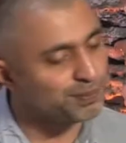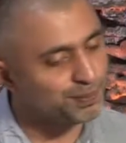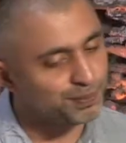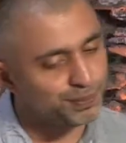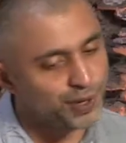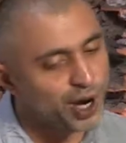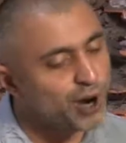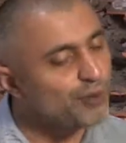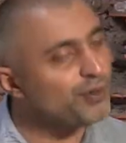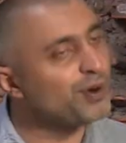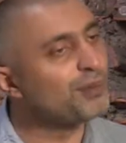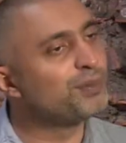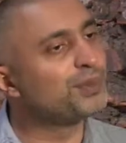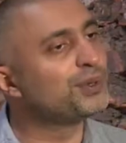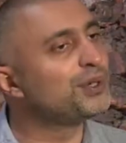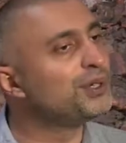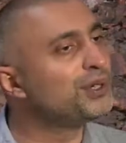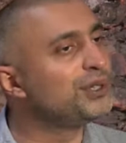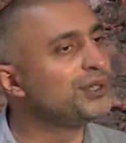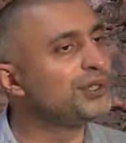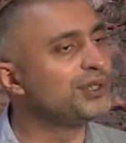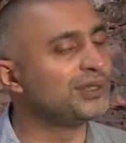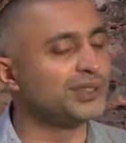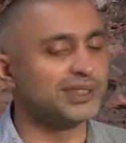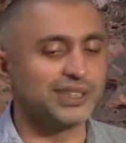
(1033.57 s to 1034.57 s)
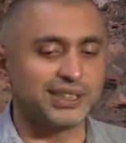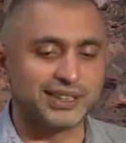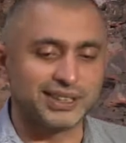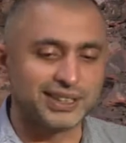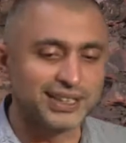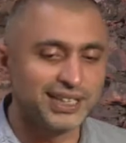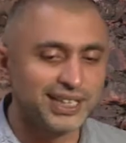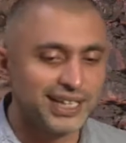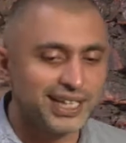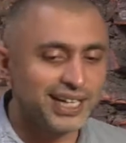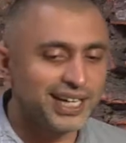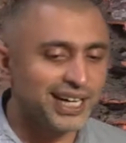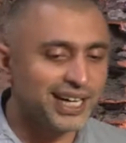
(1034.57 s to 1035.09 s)
overbrewed and,
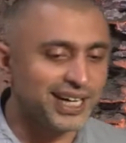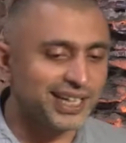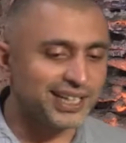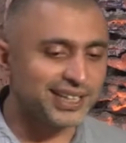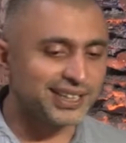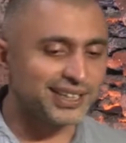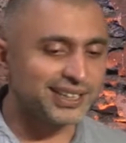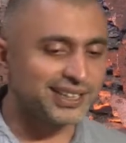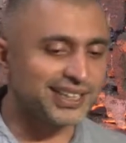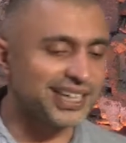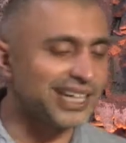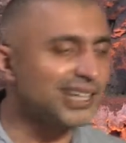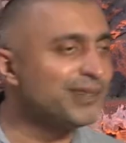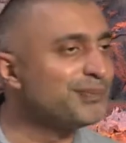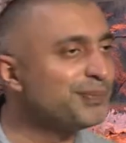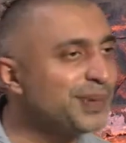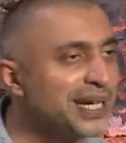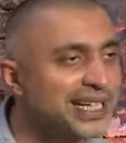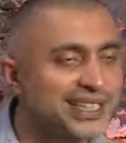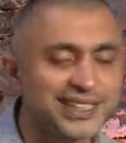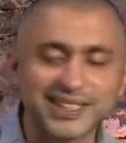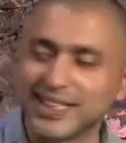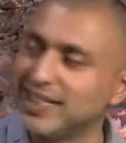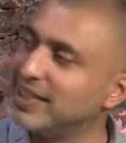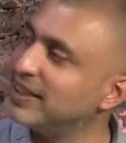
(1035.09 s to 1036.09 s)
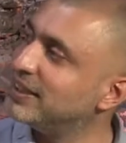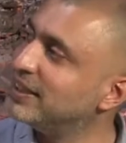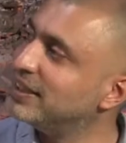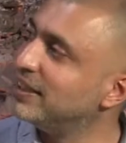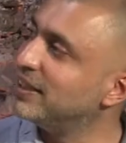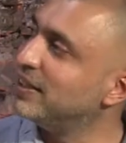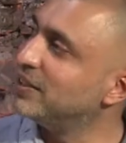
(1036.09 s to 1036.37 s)
and, and bitter.